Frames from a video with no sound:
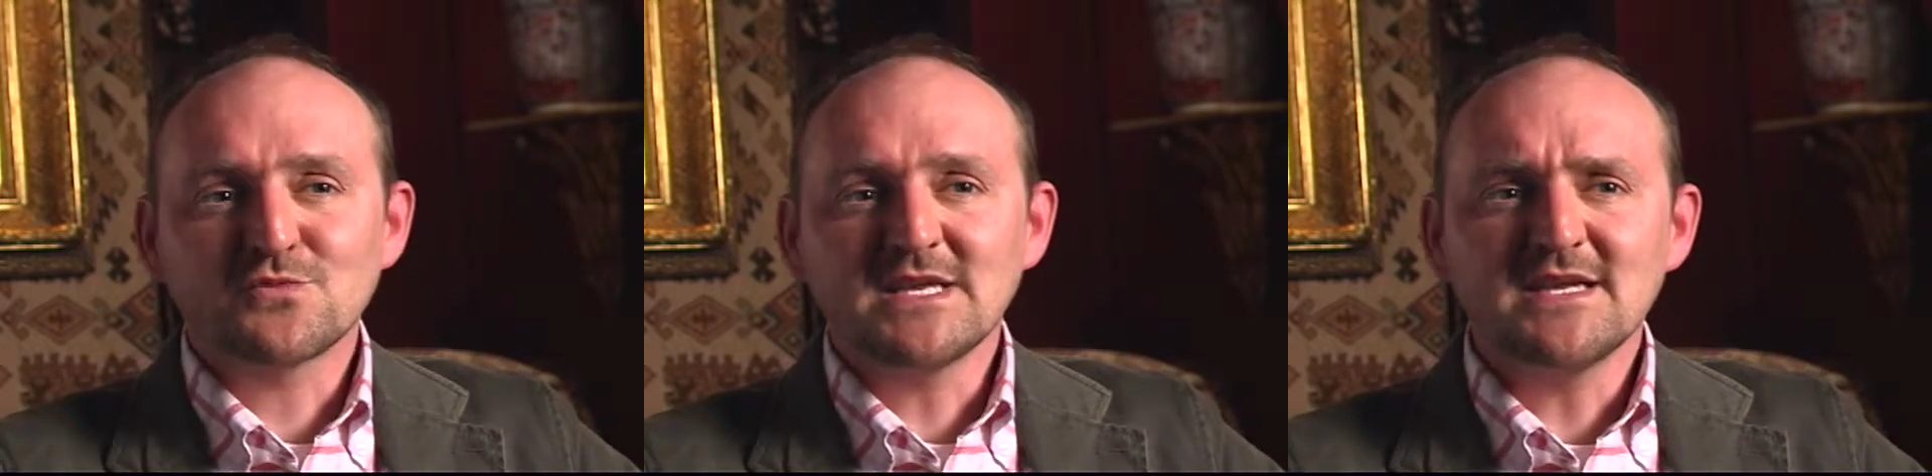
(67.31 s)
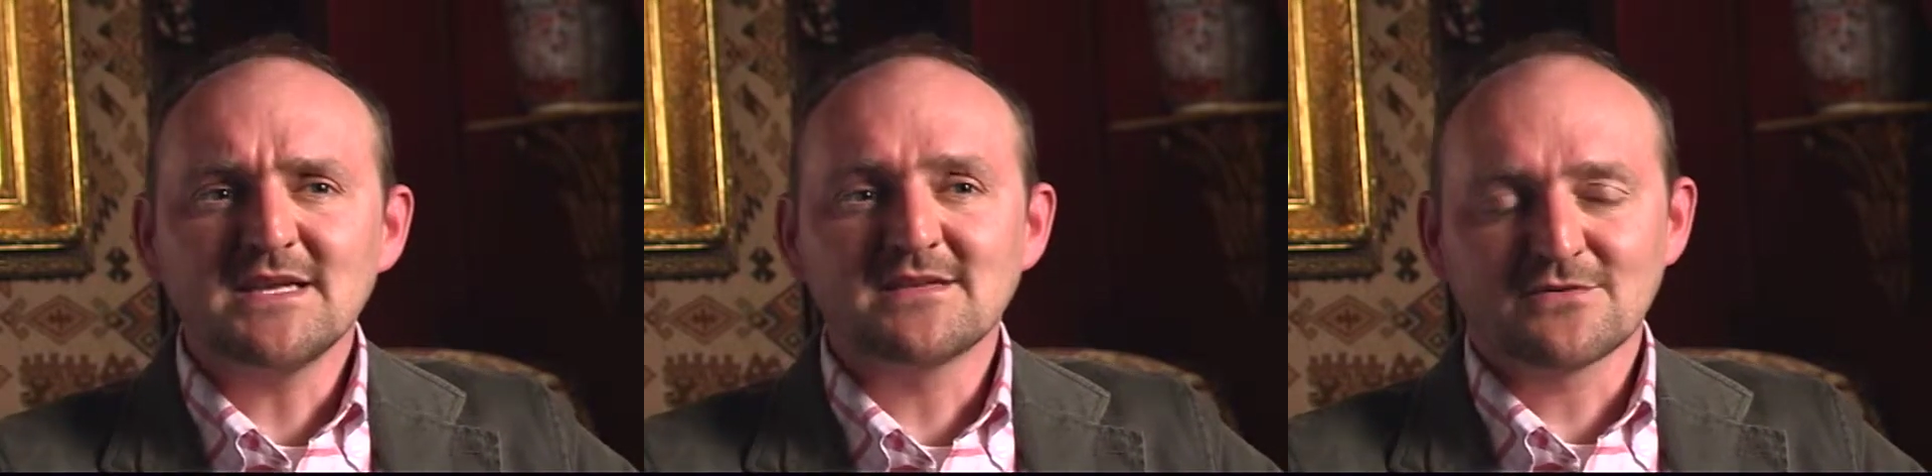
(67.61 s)
We
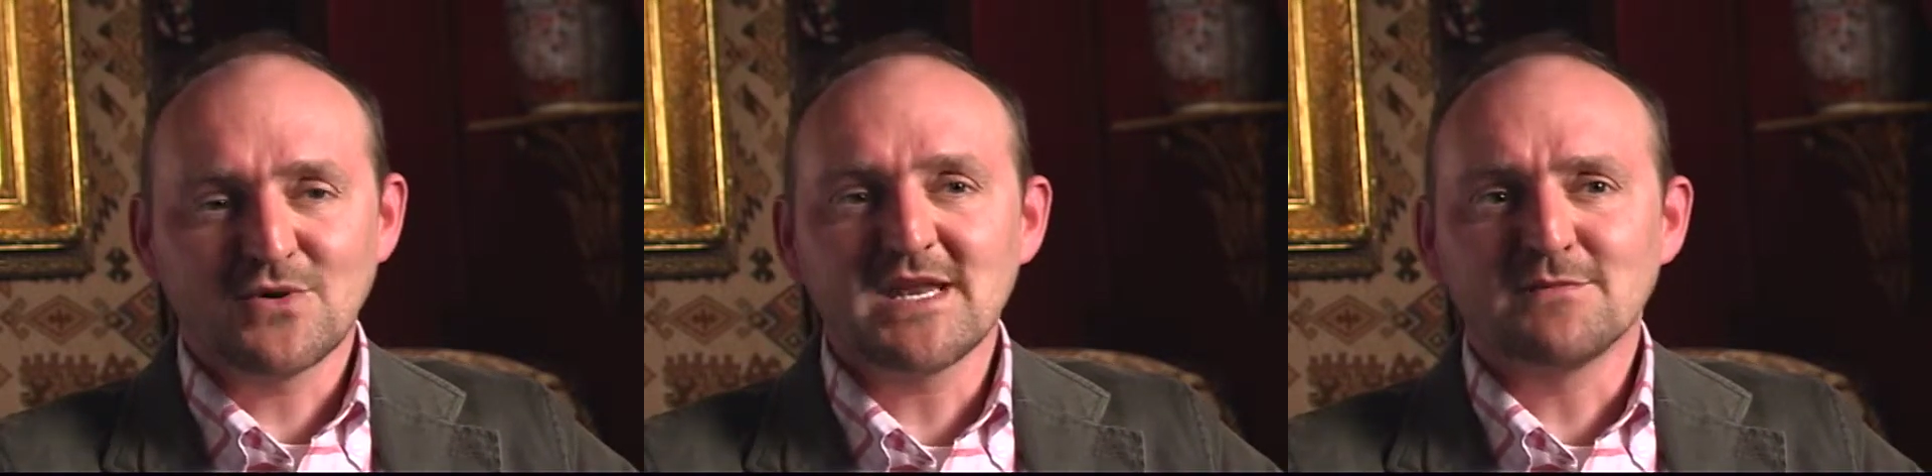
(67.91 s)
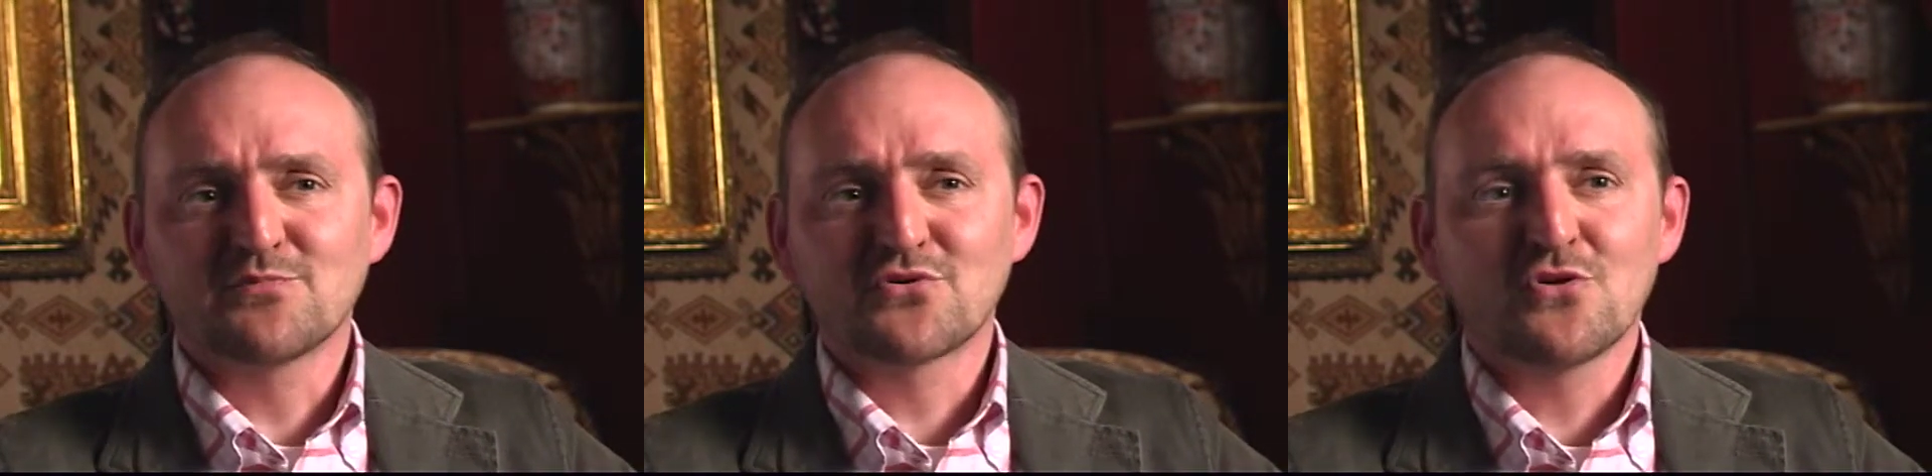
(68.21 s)

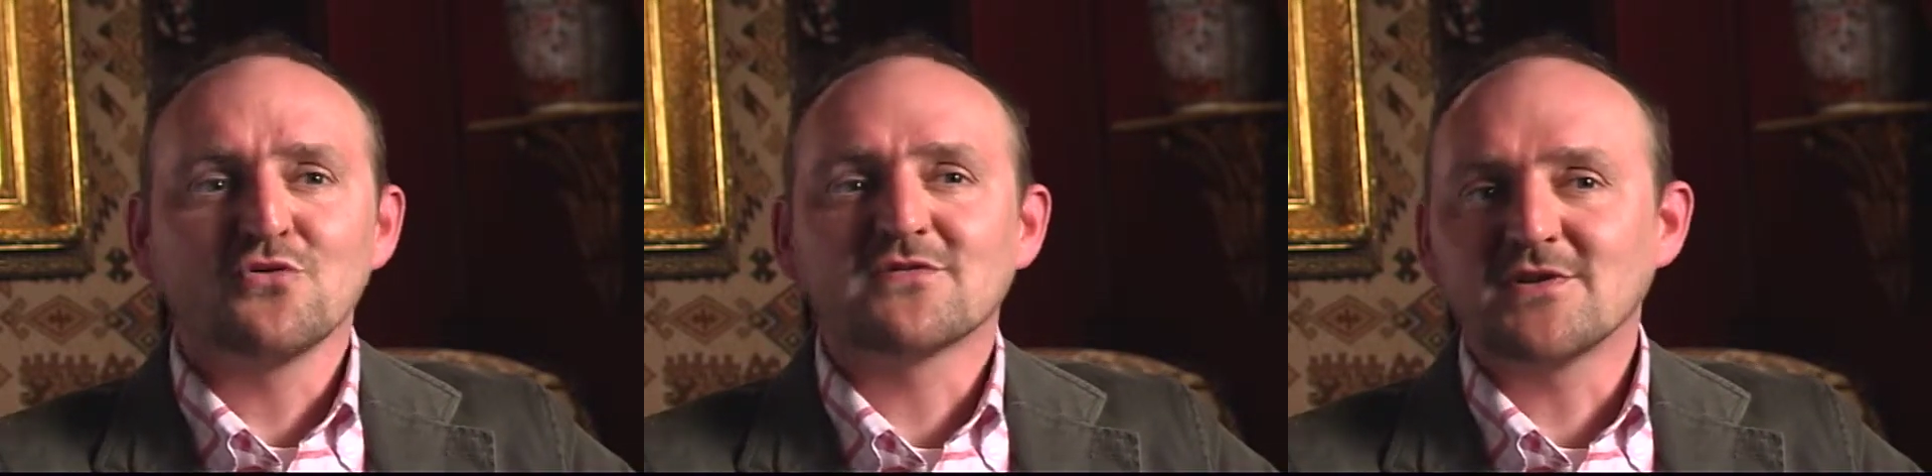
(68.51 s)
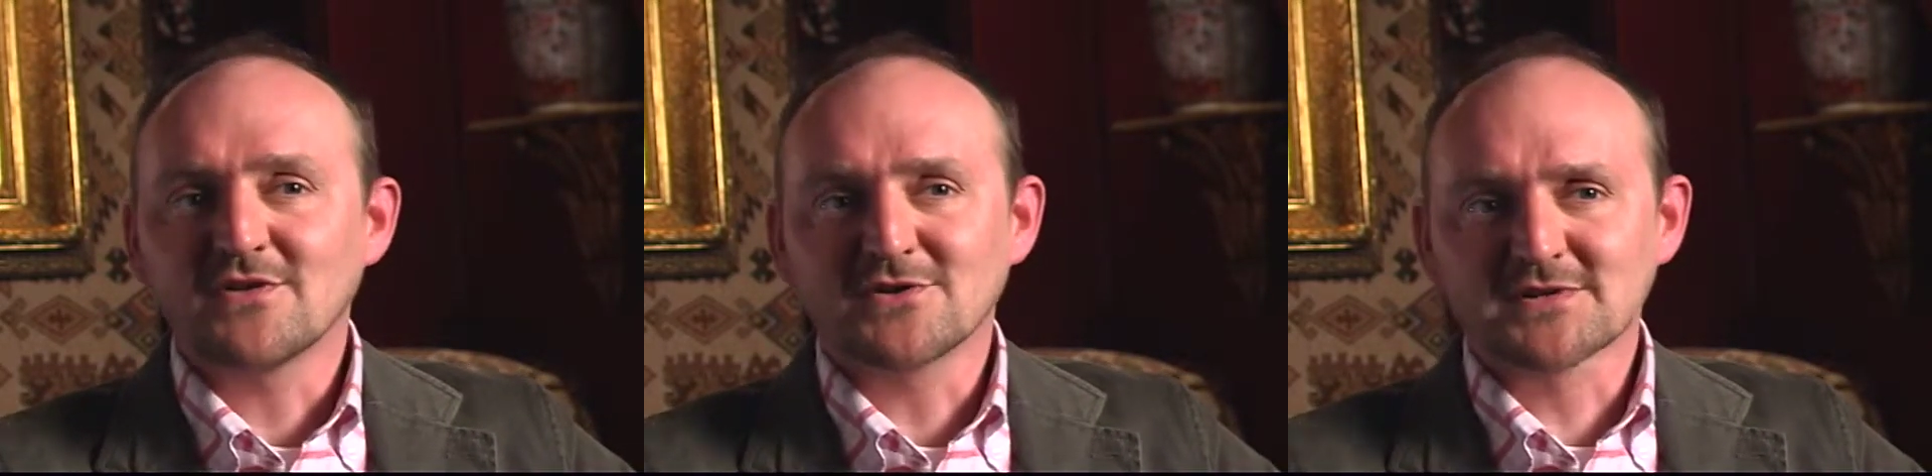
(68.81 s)
need proof
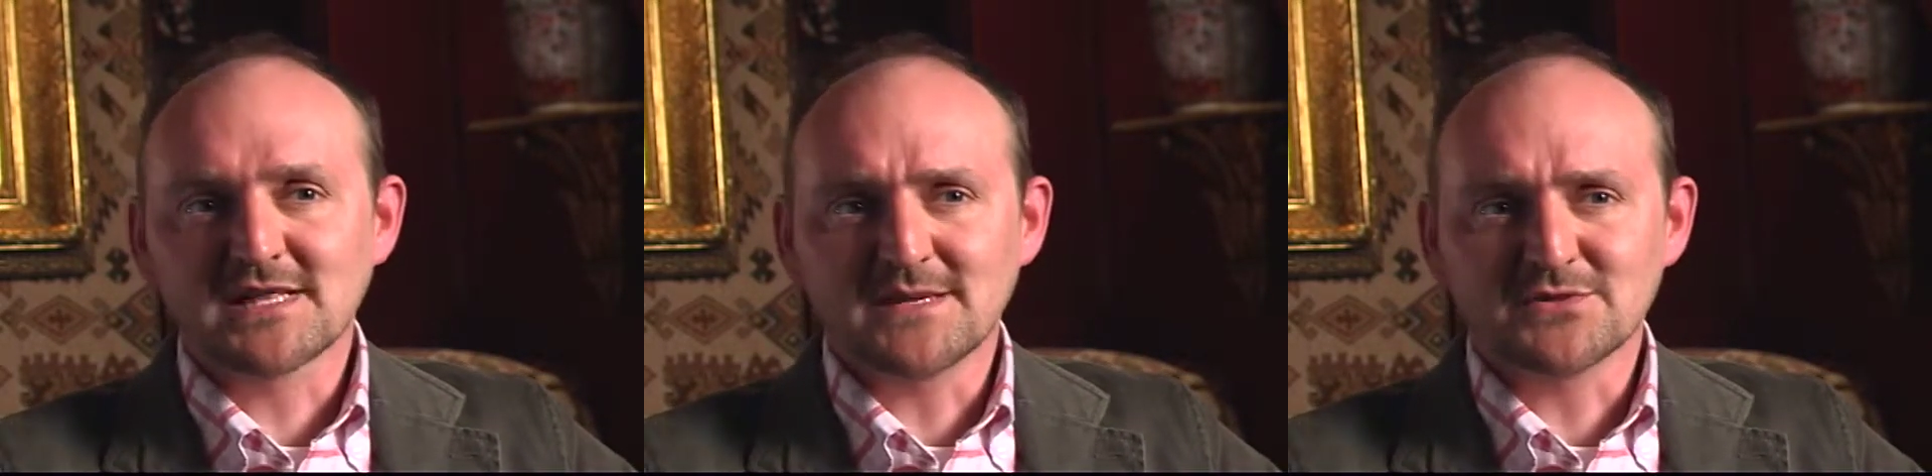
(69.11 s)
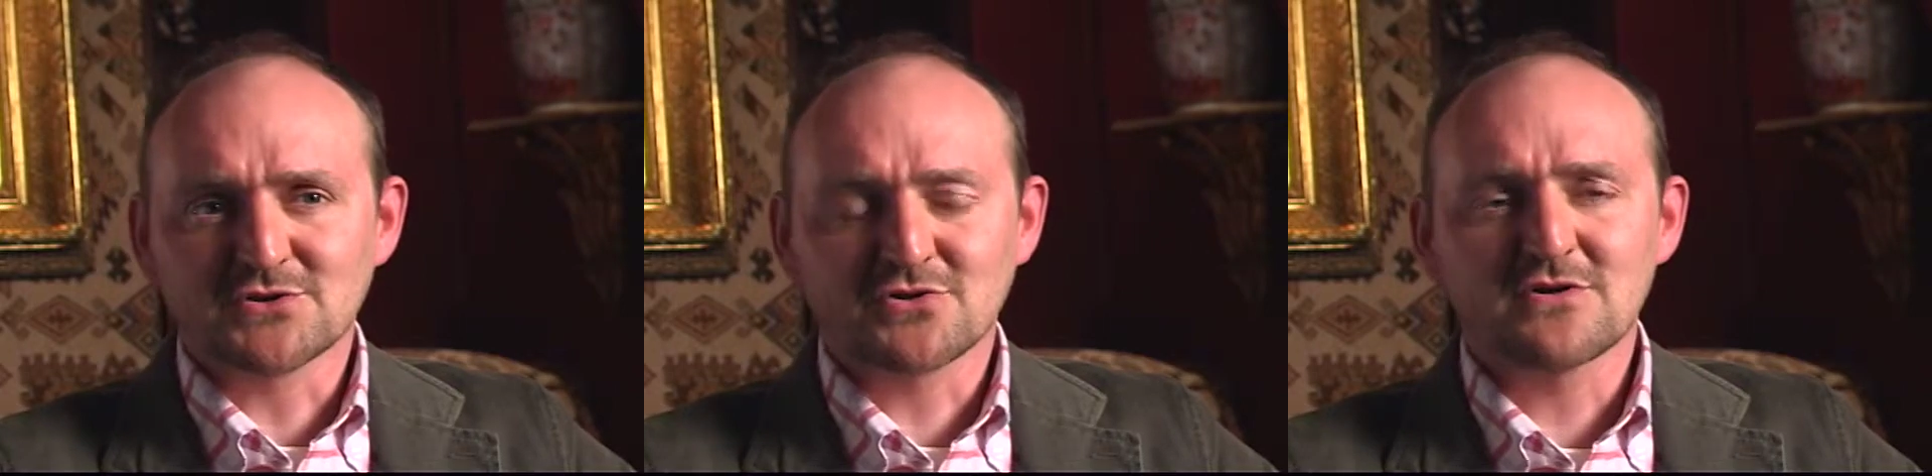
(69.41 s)
that those
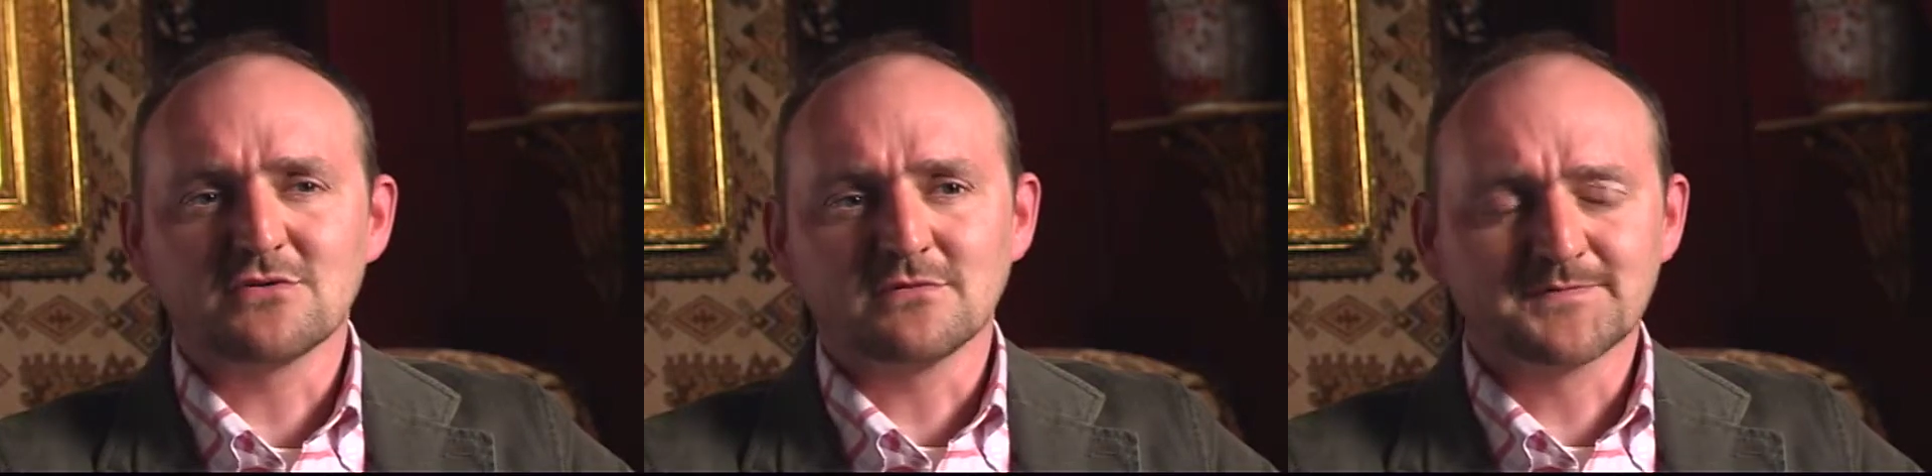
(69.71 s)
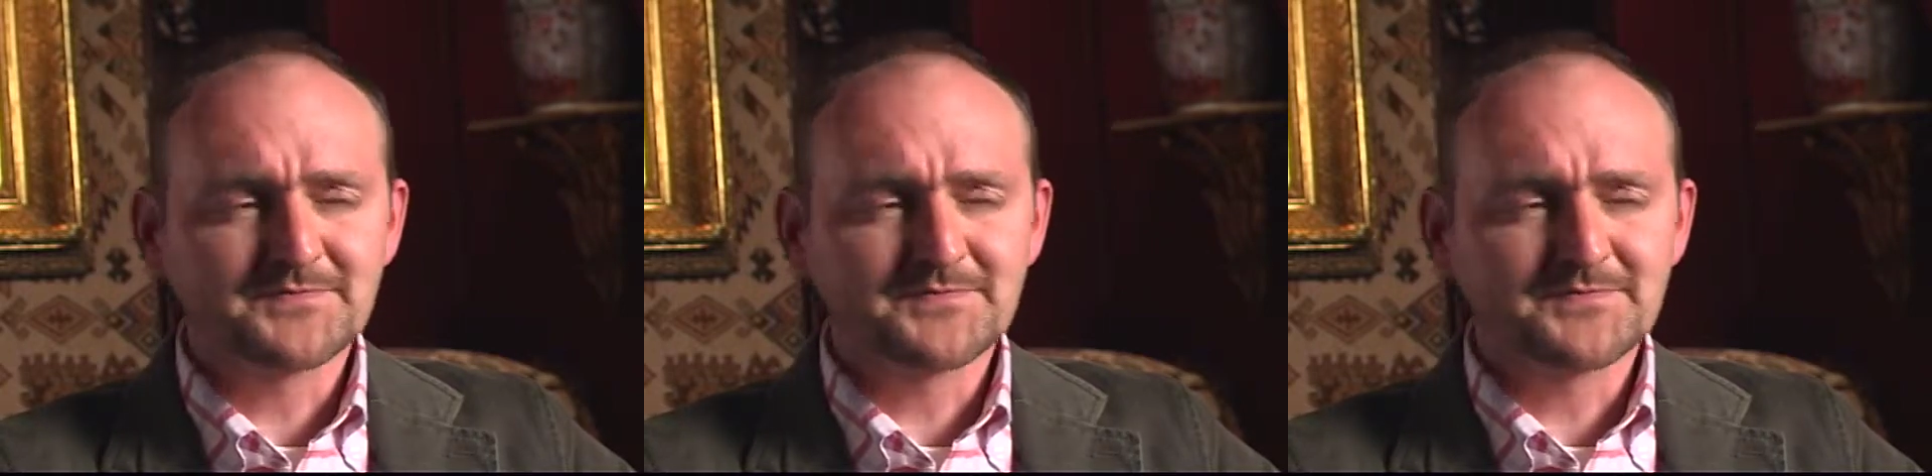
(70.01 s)
claims are true.